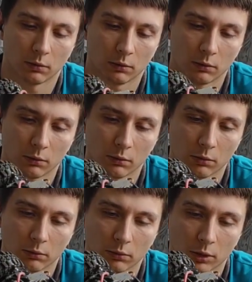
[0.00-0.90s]

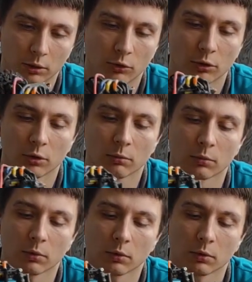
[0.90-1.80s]
Also I
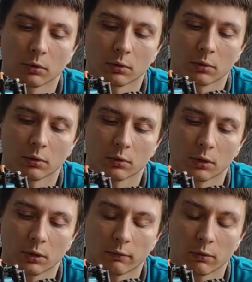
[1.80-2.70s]
trimmed
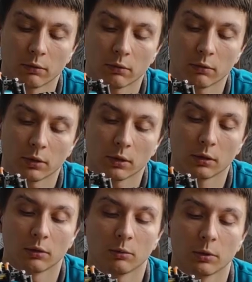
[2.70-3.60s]
servo horn a
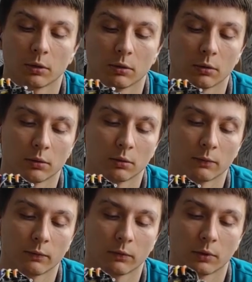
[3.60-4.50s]
little bit
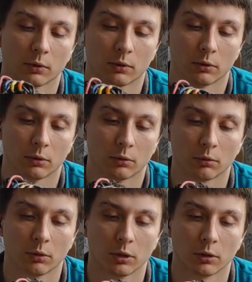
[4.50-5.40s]
to
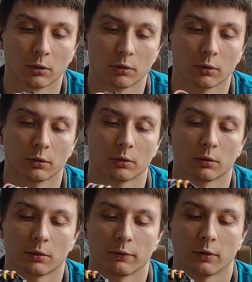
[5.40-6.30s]
clear
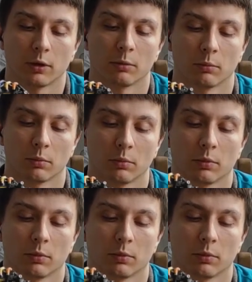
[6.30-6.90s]
the frame,